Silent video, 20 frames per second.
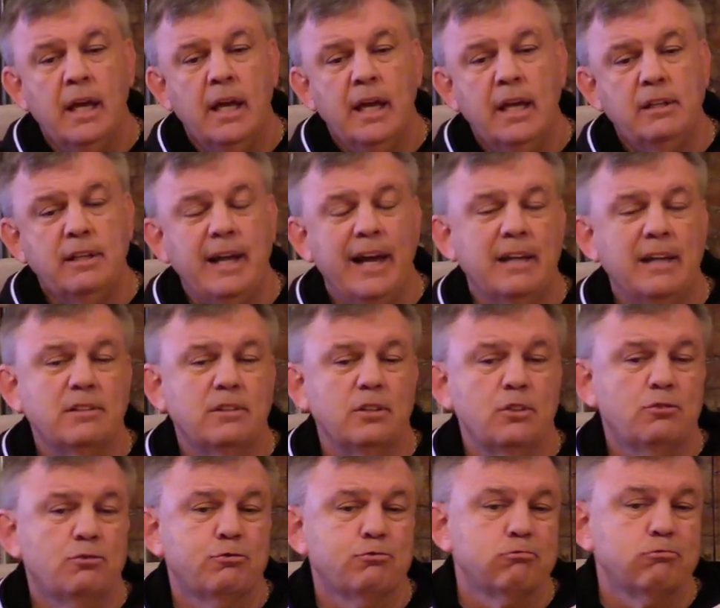He had
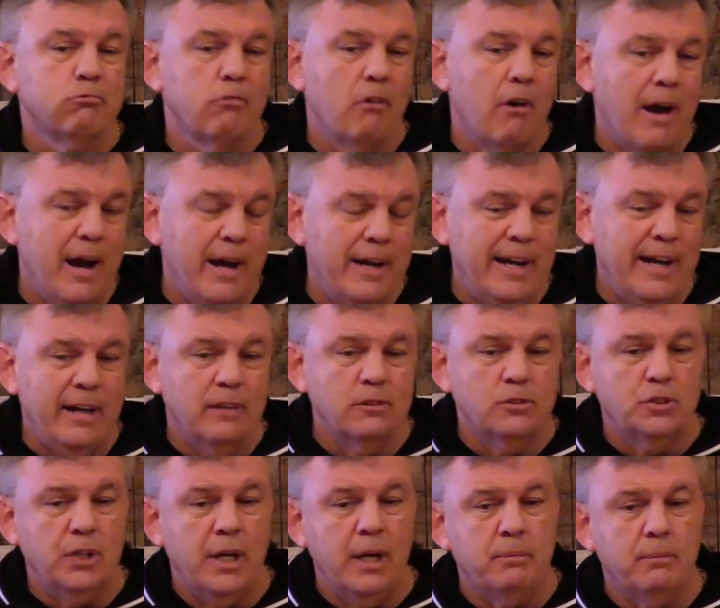to try to
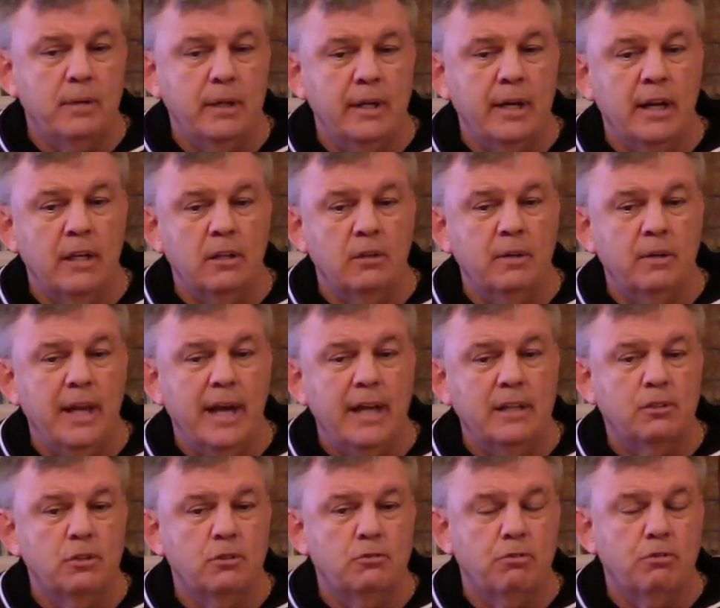out jab Canelo. He
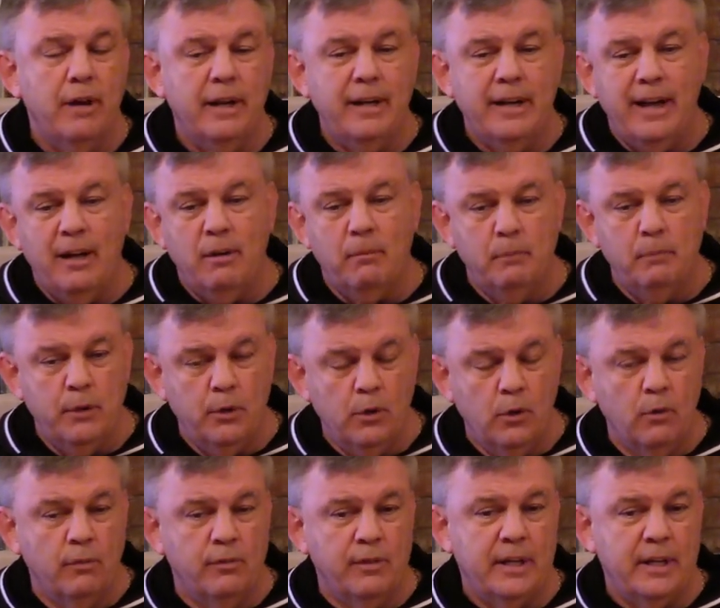had to try to
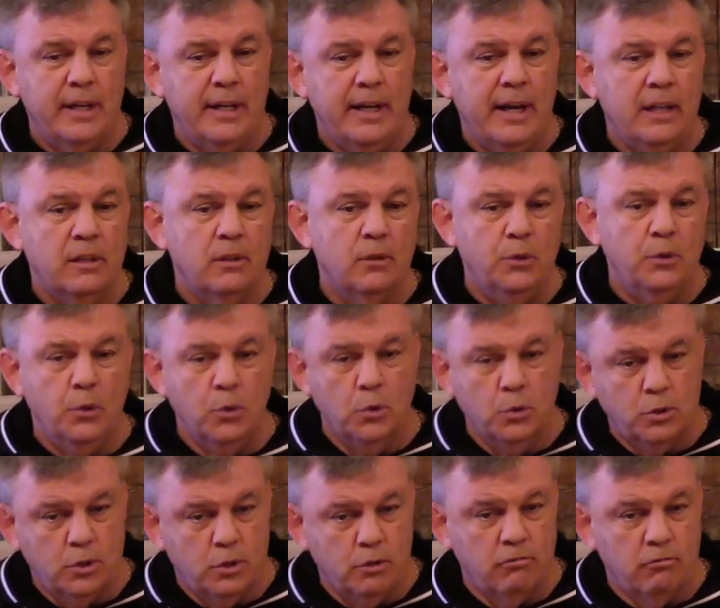outmaneuver Canelo.
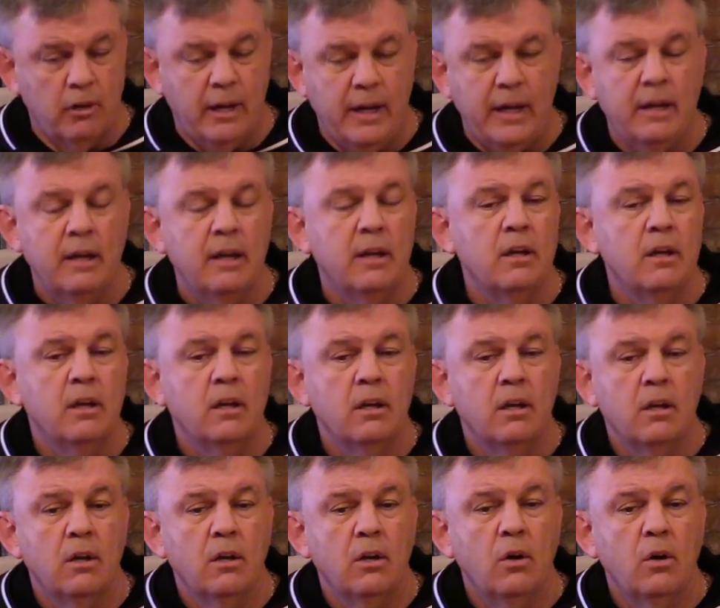Use the ring,
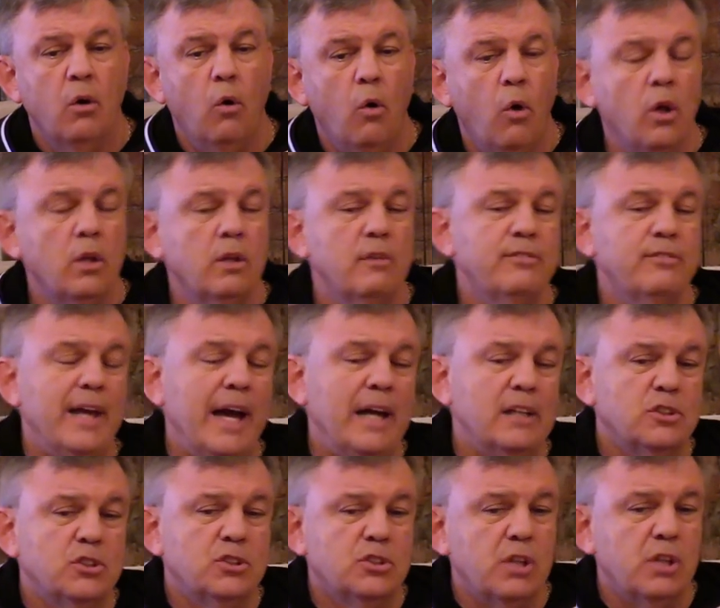all of
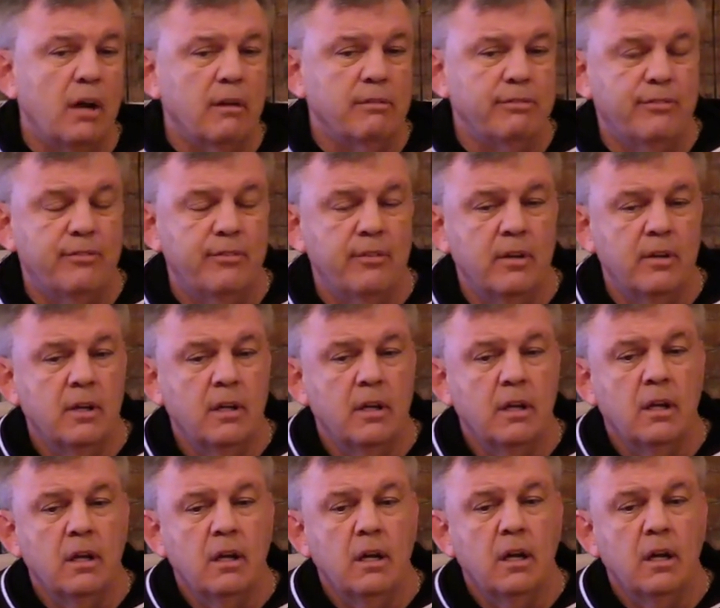that stuff.
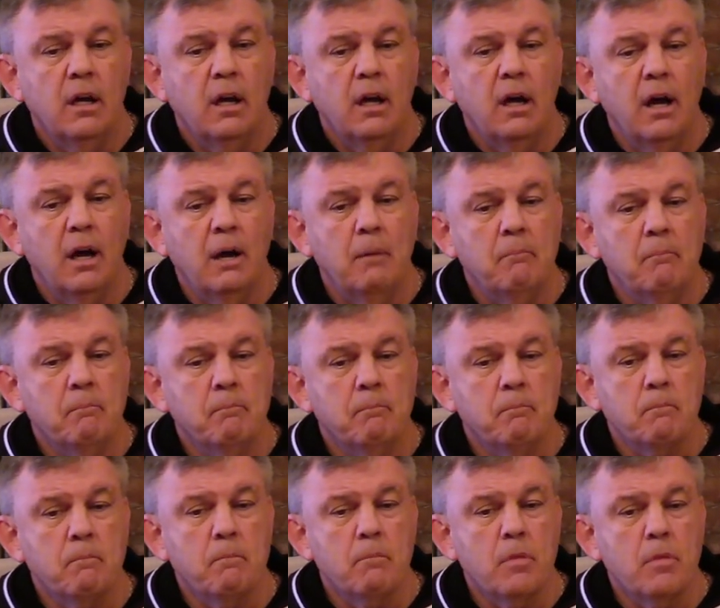
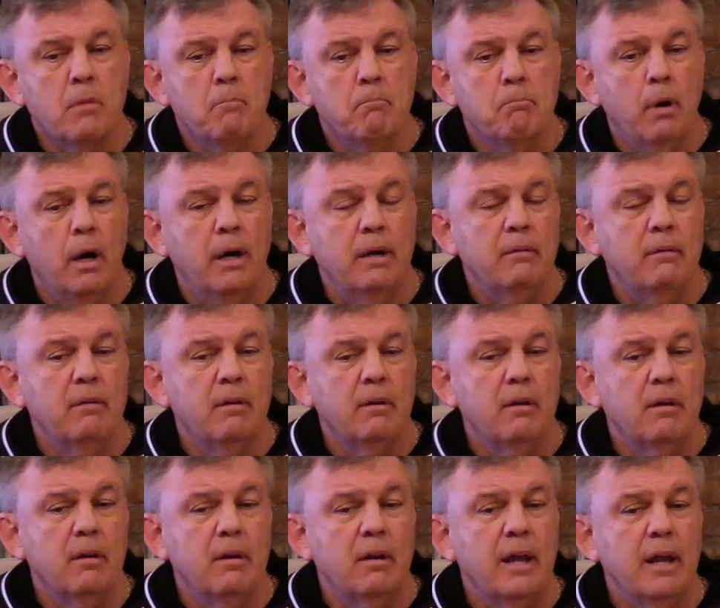Um, but
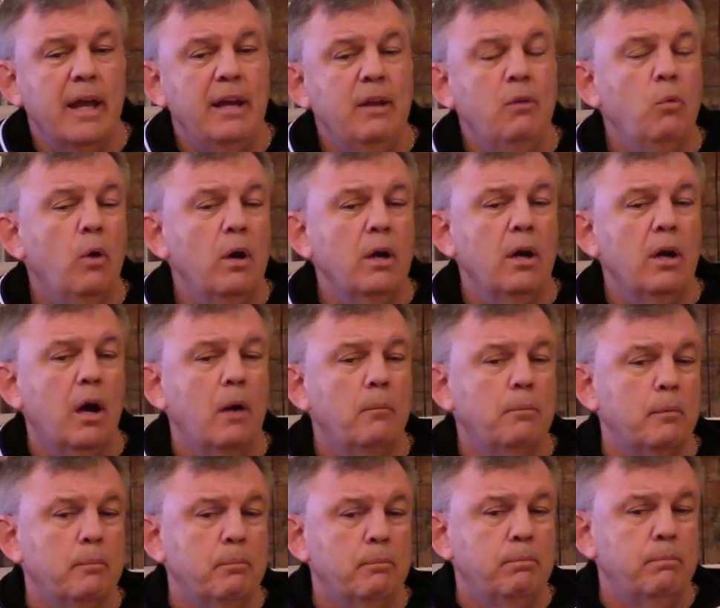and he won a
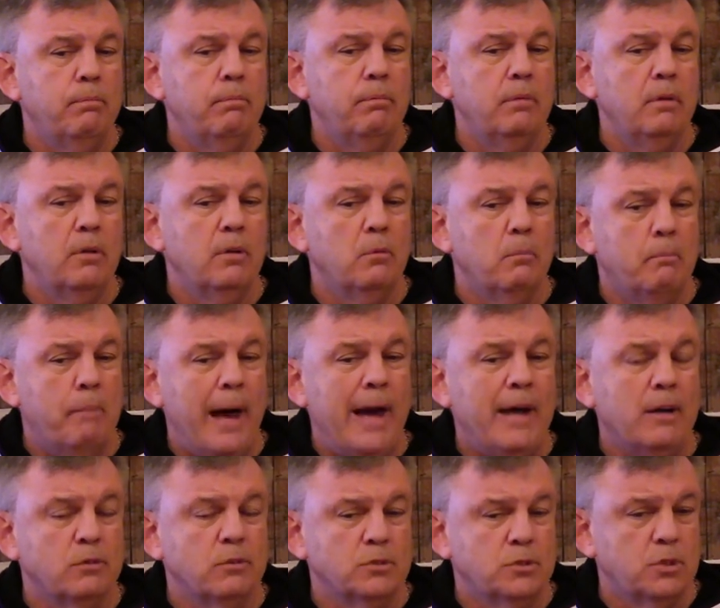couple little
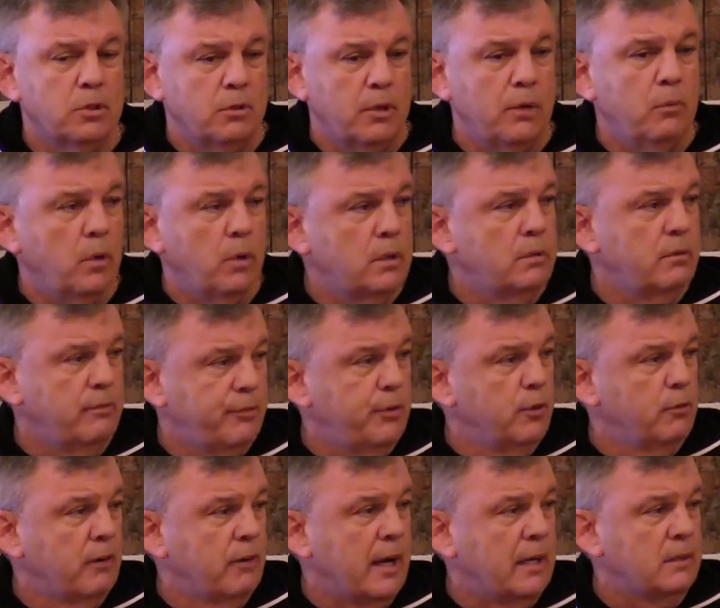battles. You know, he won a
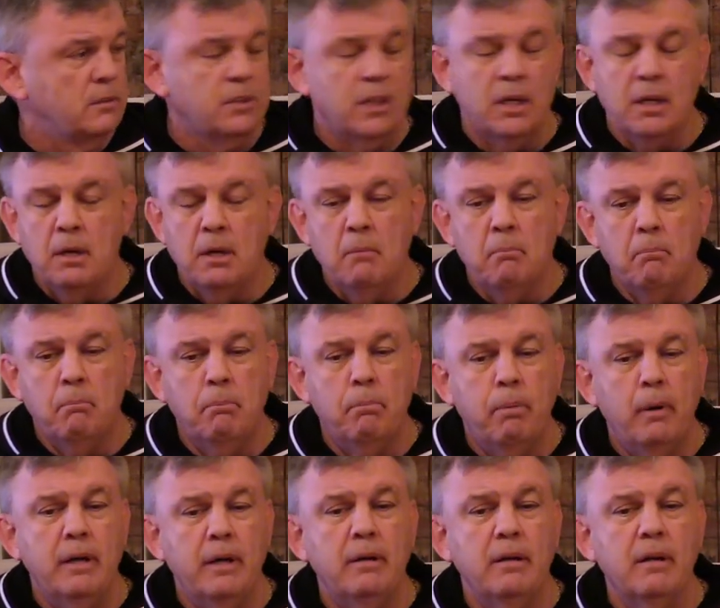few rounds. Yeah.
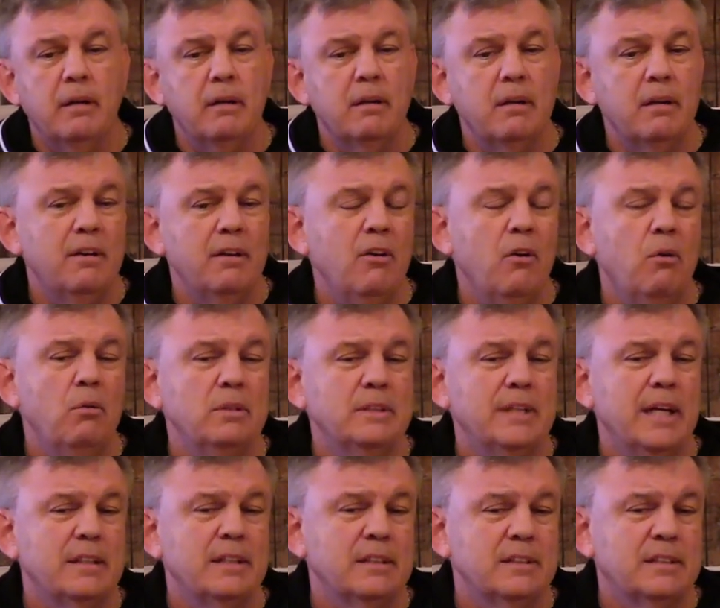But he always
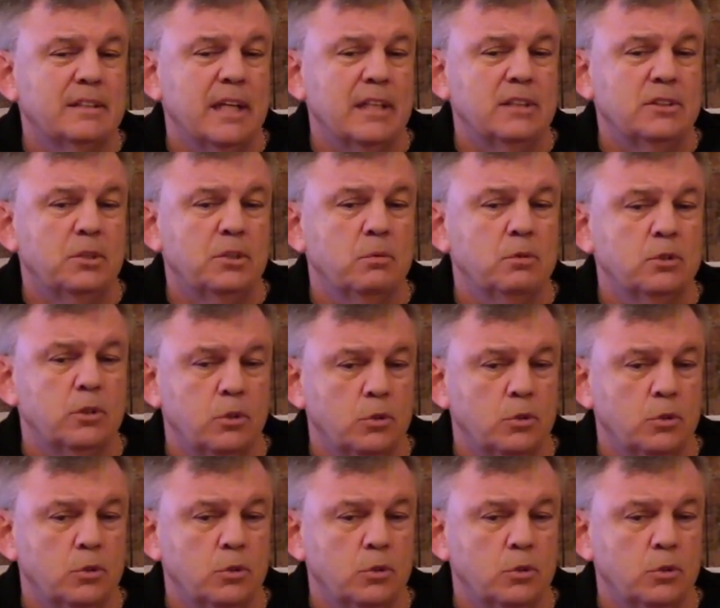had the sense he was